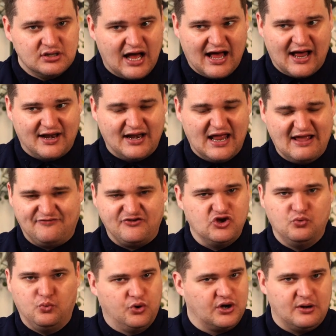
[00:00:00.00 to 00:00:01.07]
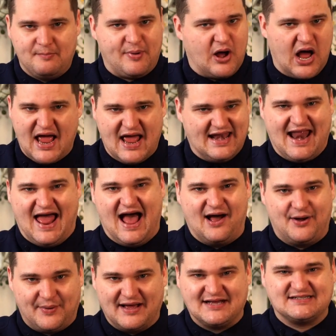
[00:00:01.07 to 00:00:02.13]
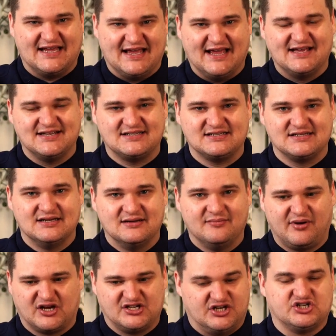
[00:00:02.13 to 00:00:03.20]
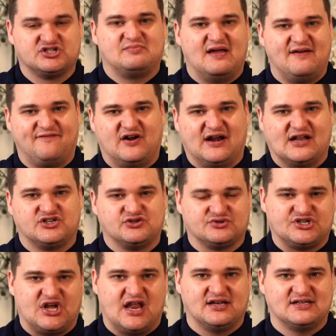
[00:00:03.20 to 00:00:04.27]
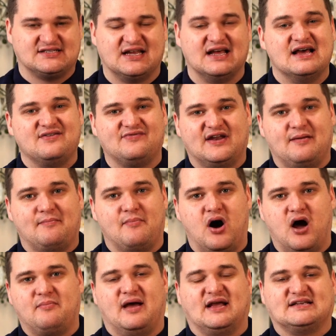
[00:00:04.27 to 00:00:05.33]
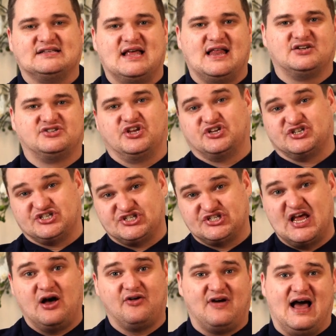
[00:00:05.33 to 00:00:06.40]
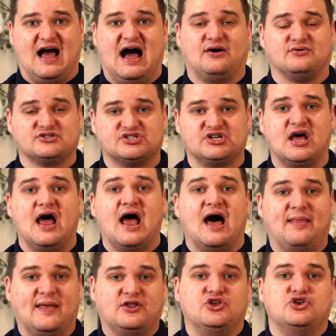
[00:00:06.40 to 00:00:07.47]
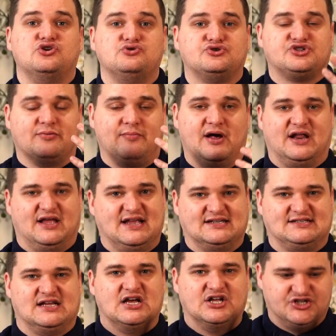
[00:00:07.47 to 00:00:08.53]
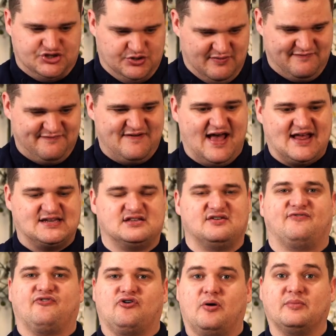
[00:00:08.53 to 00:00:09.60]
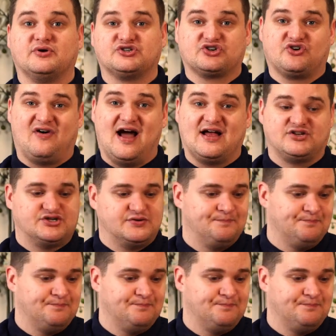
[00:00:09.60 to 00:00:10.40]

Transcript: and if you wouldn't buy it now as it is, because it doesn't make financial sense, then it might make sense to just sell the house and then use the monies to invest from scratch.